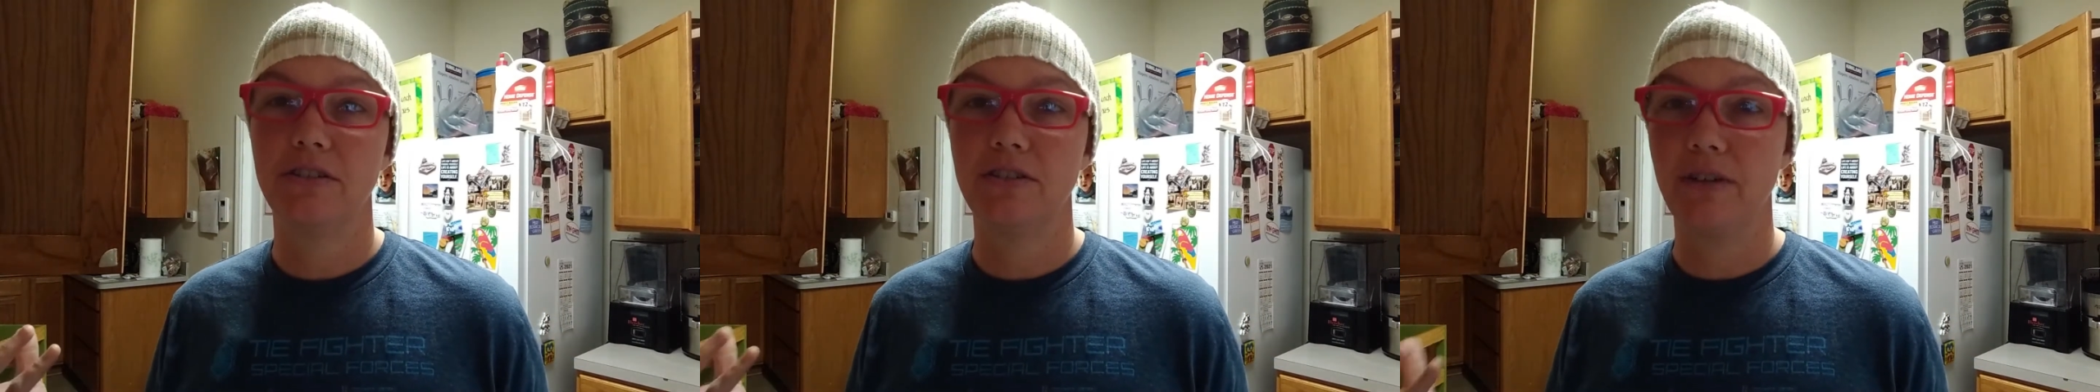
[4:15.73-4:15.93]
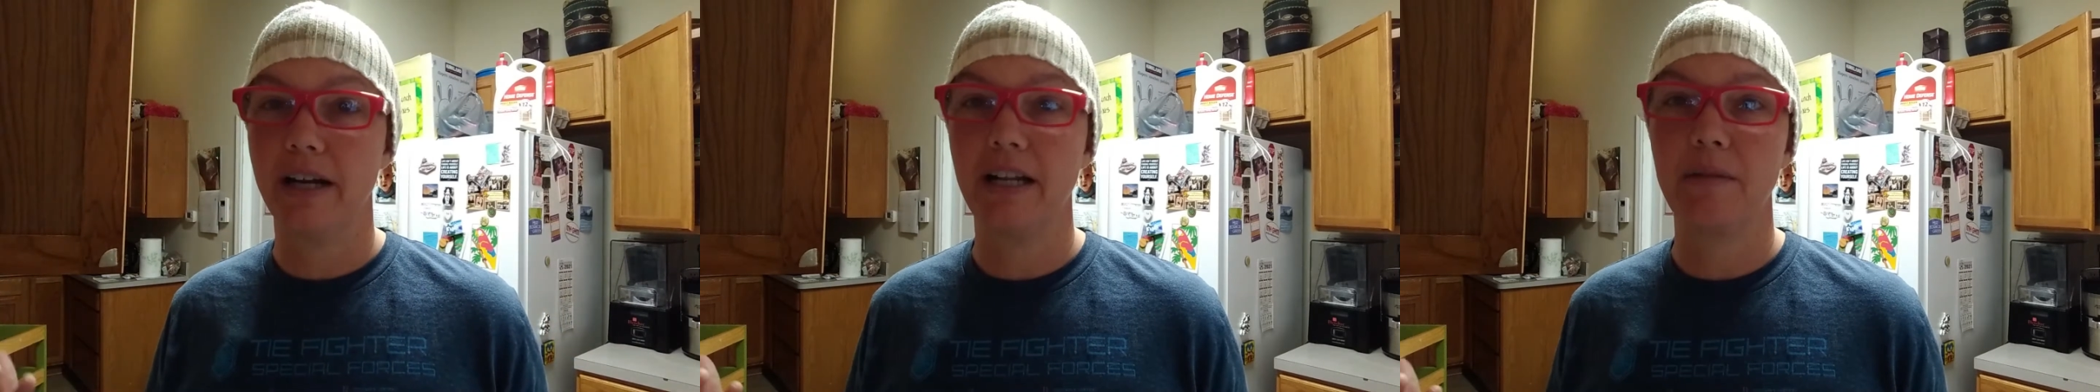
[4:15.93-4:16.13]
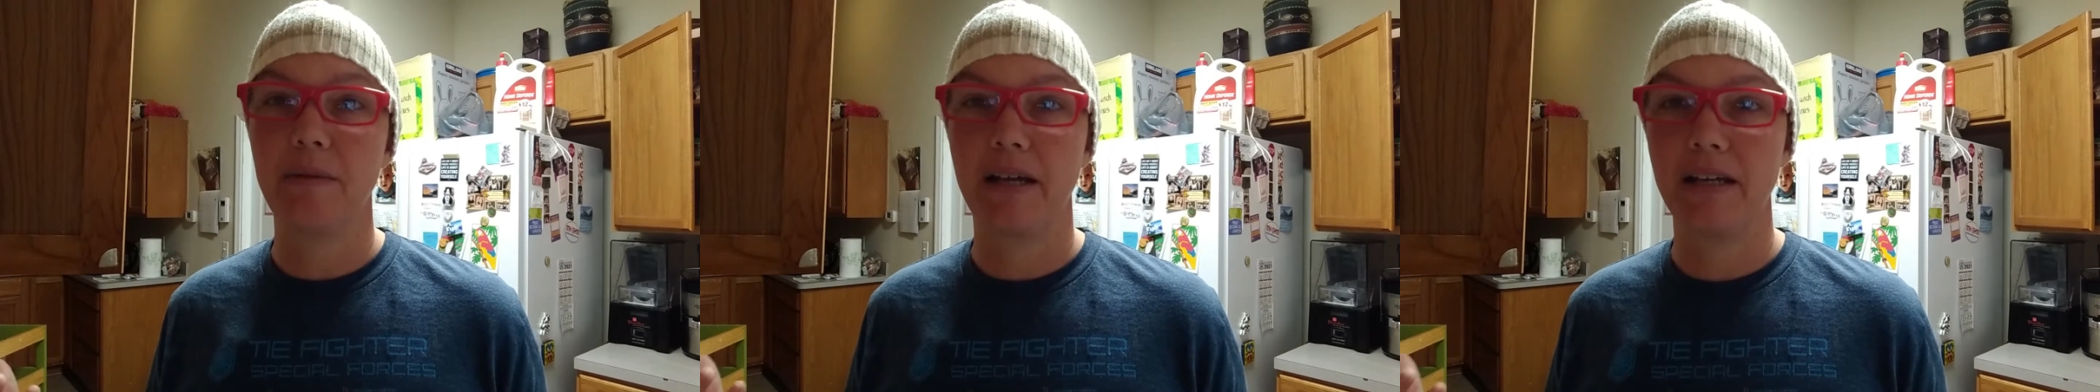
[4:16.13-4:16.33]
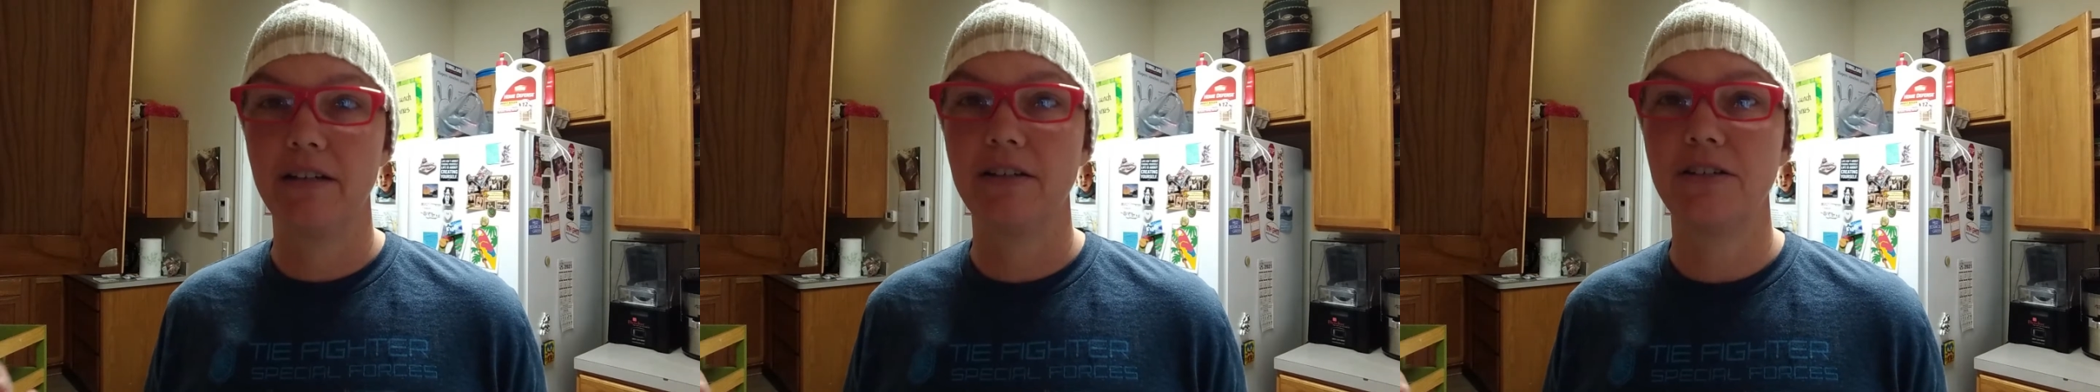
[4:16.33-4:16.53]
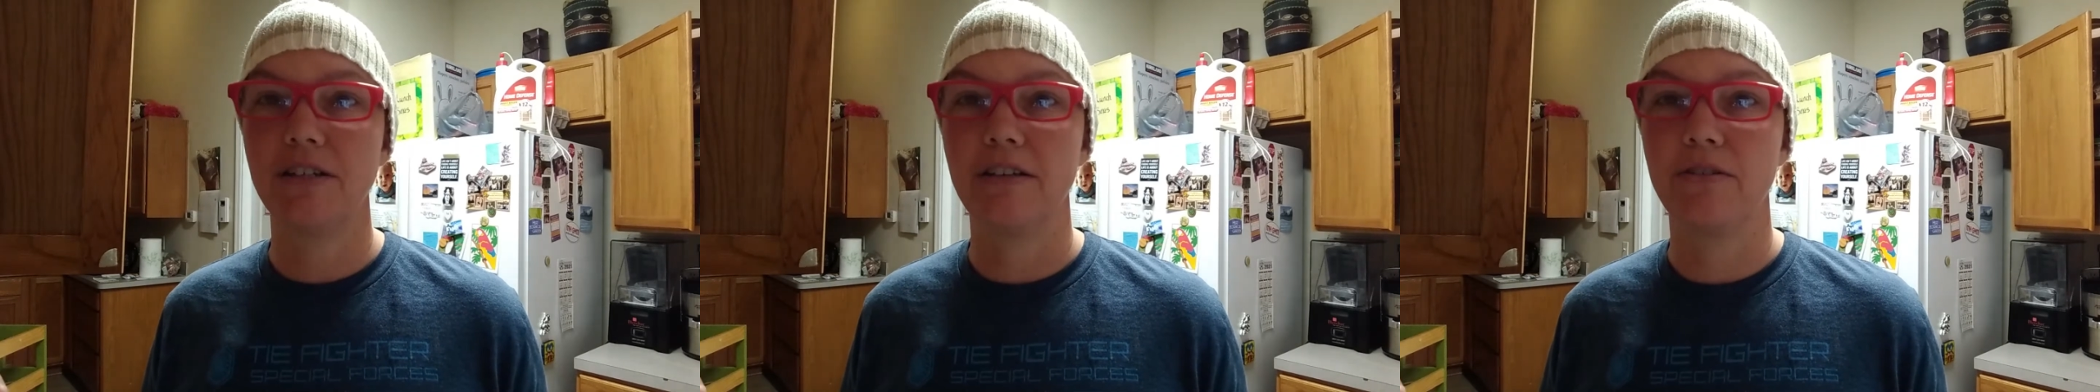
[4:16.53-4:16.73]
draining my
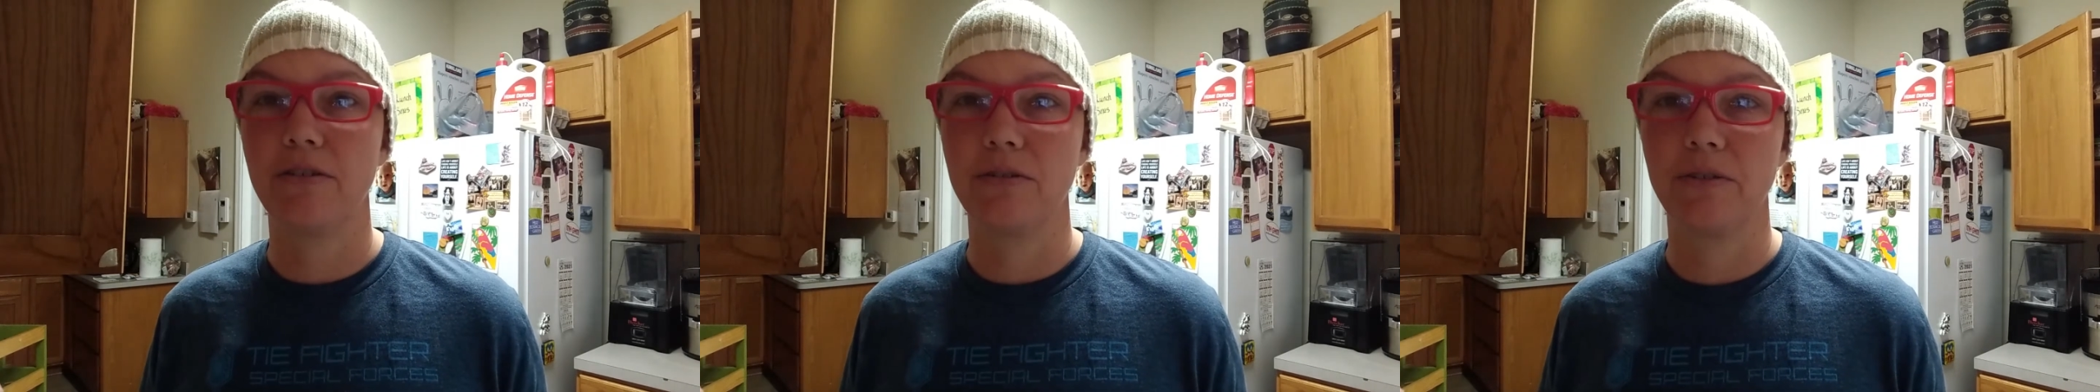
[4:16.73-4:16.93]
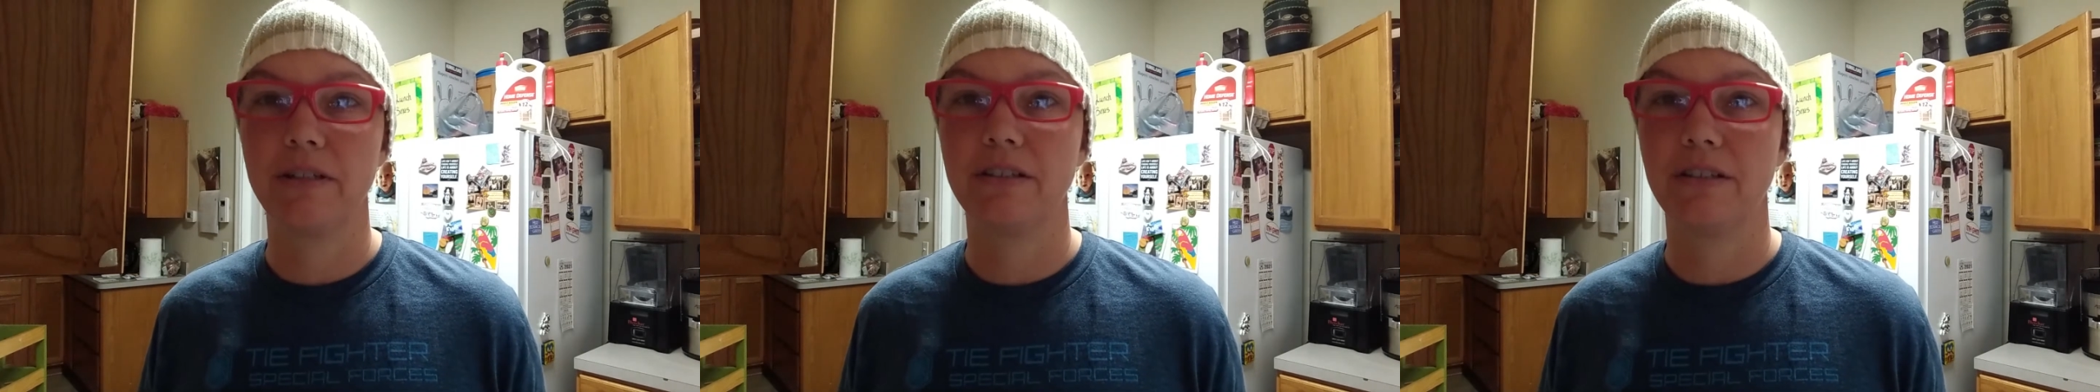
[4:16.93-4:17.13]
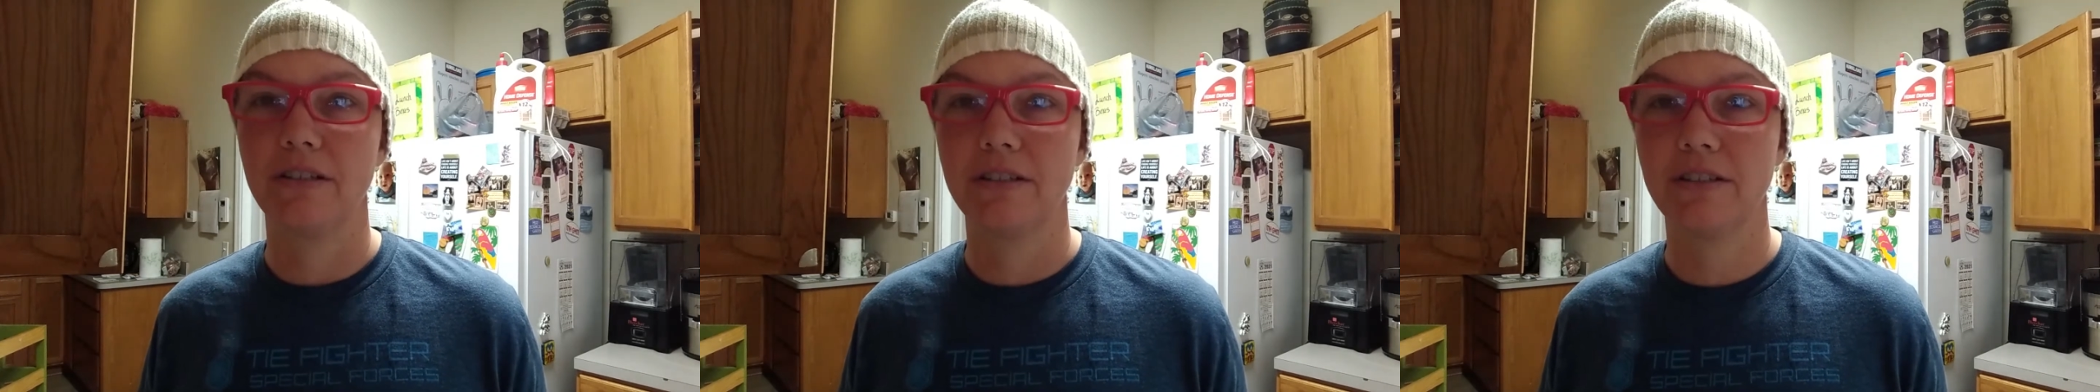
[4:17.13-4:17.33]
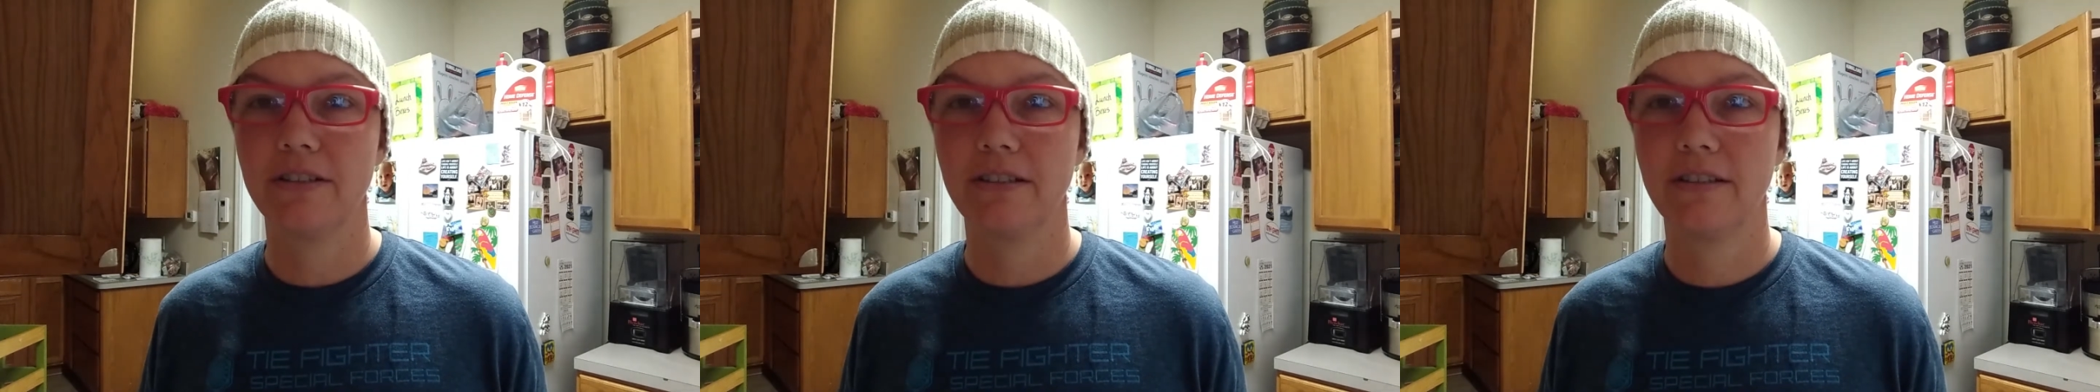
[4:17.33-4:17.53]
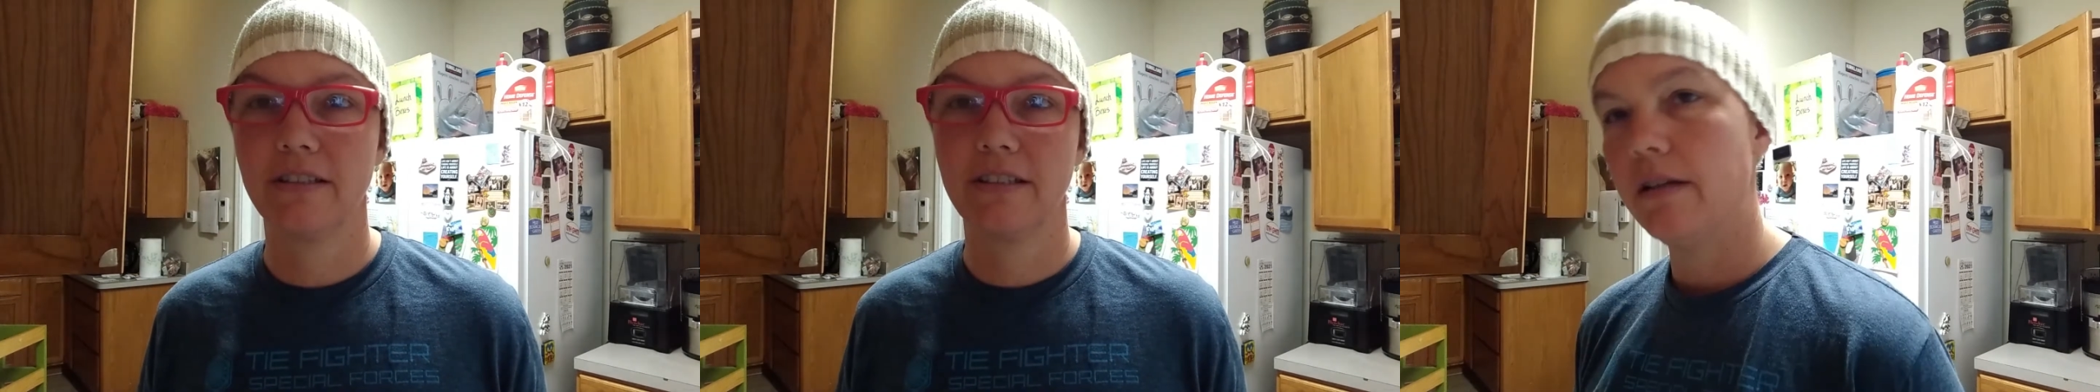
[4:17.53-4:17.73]
energy through research.